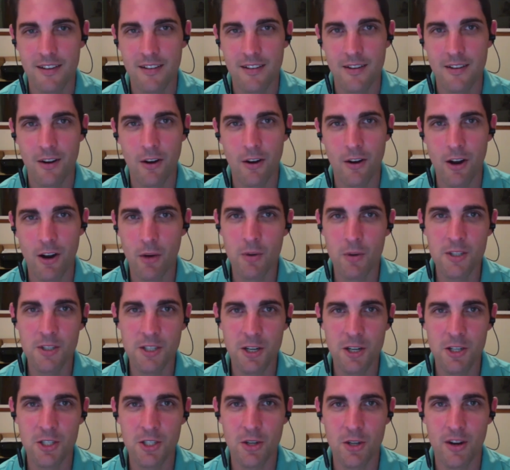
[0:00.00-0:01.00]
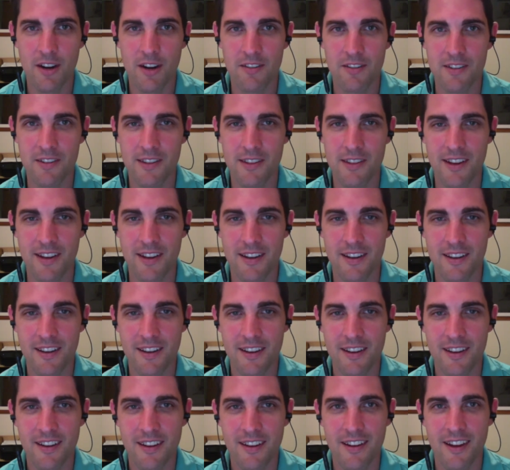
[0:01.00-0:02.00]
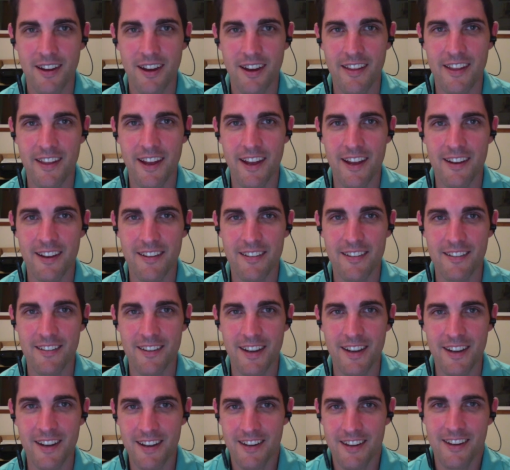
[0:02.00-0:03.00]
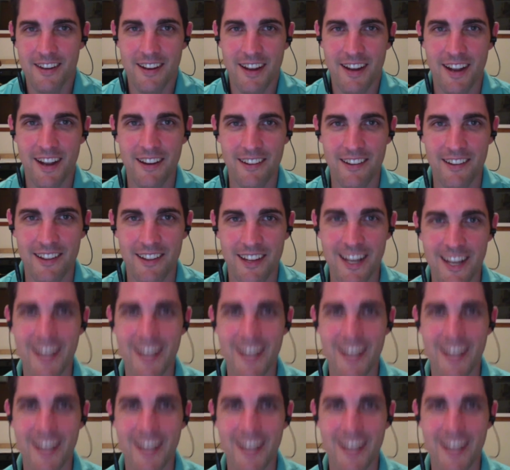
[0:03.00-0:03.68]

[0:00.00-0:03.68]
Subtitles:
oh no, we're just going to show it everything, and then it can handle it.